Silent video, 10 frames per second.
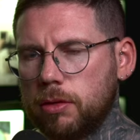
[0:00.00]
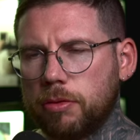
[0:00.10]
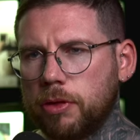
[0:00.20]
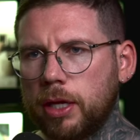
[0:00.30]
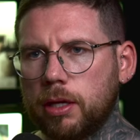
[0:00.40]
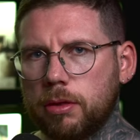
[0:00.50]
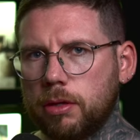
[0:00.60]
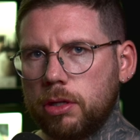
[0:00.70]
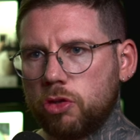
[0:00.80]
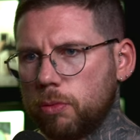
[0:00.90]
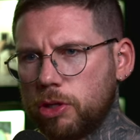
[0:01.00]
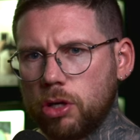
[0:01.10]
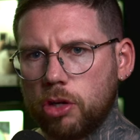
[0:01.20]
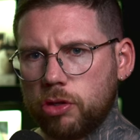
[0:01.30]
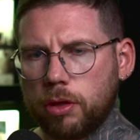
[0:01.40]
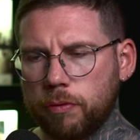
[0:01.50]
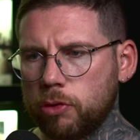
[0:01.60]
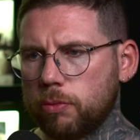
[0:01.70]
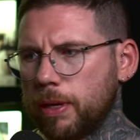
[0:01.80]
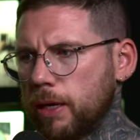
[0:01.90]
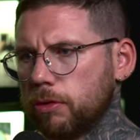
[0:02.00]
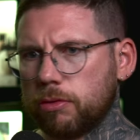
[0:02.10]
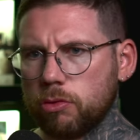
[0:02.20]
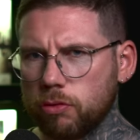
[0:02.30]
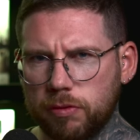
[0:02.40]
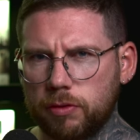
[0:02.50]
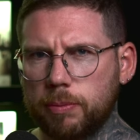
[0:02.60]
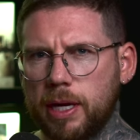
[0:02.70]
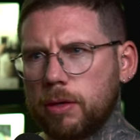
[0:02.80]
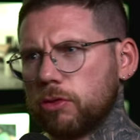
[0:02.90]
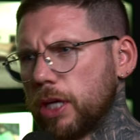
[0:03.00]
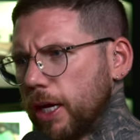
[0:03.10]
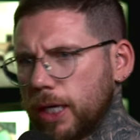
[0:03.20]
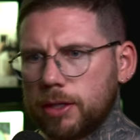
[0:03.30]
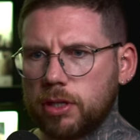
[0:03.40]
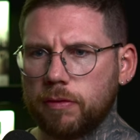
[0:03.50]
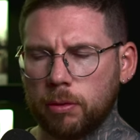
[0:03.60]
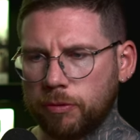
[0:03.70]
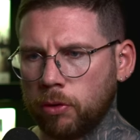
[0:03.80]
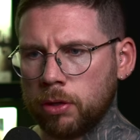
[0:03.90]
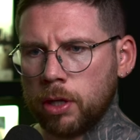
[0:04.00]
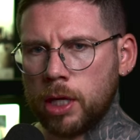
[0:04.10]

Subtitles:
You think that you should be charging £300, £350, £997 up front.